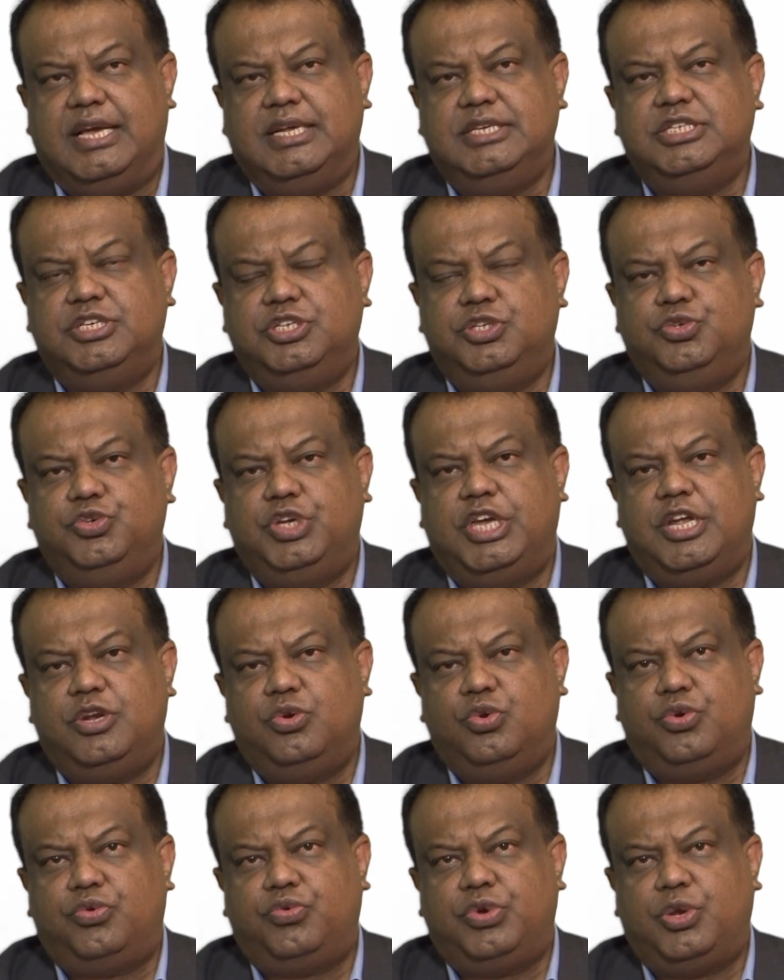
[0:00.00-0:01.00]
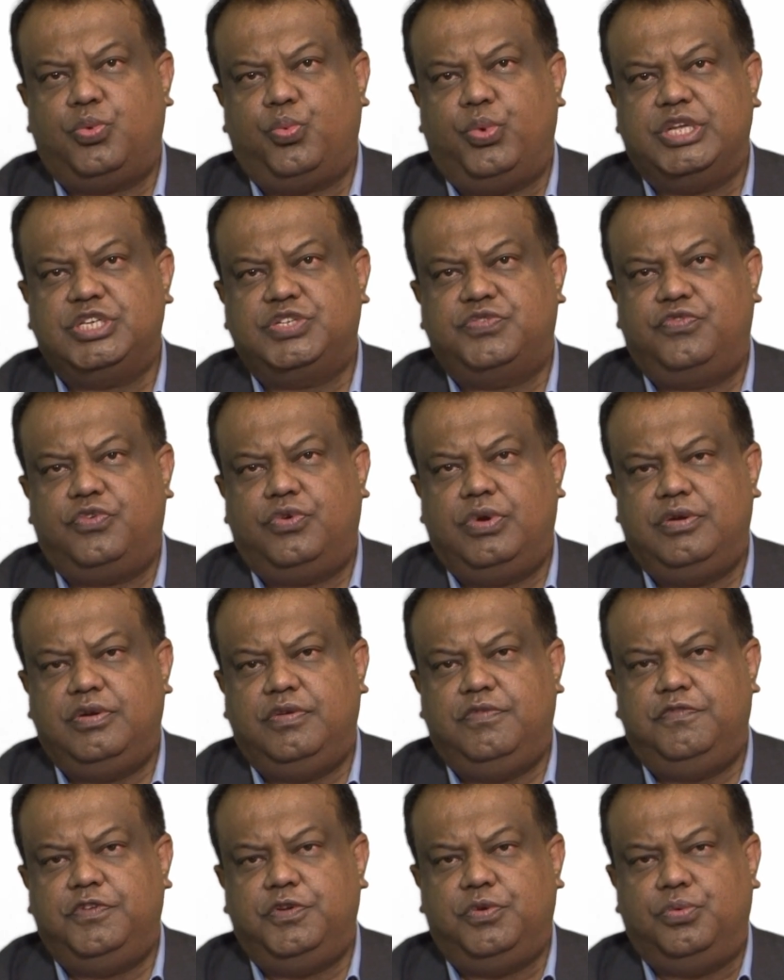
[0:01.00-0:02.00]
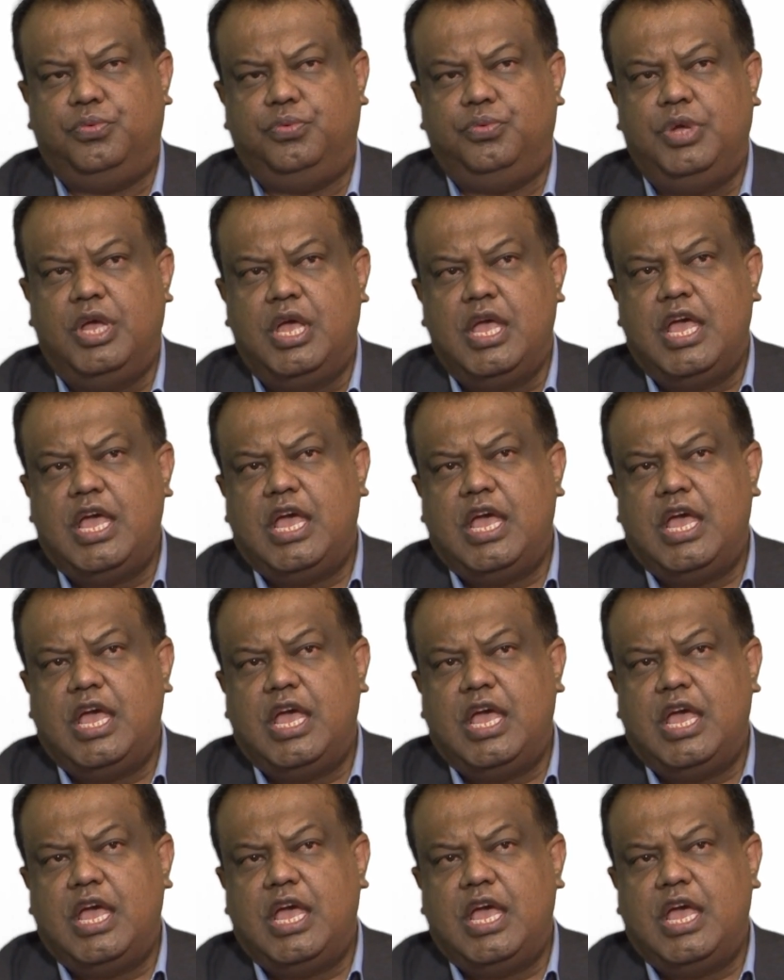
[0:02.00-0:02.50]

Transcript: that you cannot request for a review